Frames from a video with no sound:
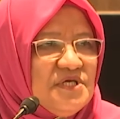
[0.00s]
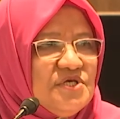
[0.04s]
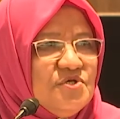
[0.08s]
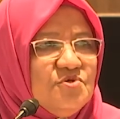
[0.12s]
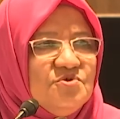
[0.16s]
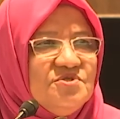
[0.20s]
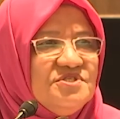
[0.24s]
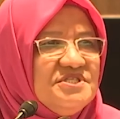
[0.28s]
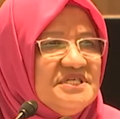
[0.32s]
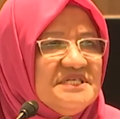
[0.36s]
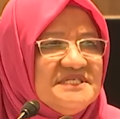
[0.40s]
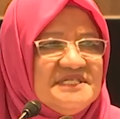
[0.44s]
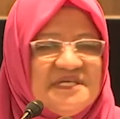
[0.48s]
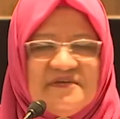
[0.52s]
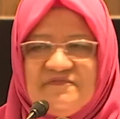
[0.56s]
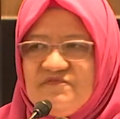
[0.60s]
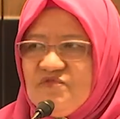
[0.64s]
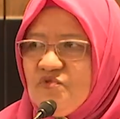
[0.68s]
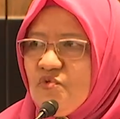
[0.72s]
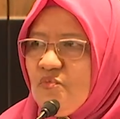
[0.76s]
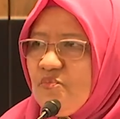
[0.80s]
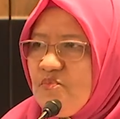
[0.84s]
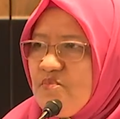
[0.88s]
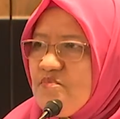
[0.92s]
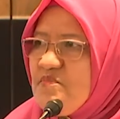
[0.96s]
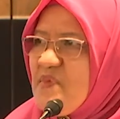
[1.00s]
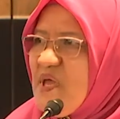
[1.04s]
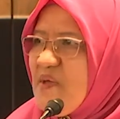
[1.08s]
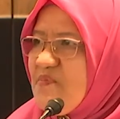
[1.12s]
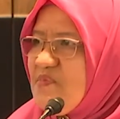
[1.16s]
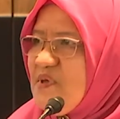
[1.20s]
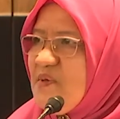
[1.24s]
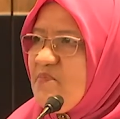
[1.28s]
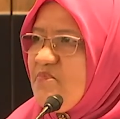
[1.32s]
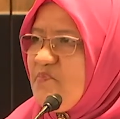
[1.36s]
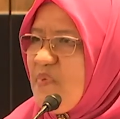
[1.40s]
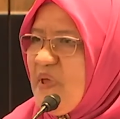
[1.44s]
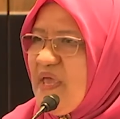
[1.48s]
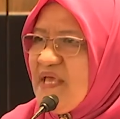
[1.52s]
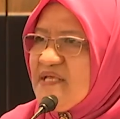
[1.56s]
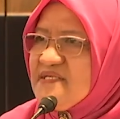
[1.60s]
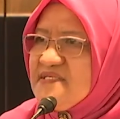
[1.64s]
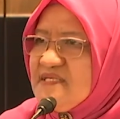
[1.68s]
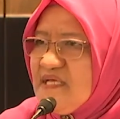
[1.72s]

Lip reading: You just have to maybe pay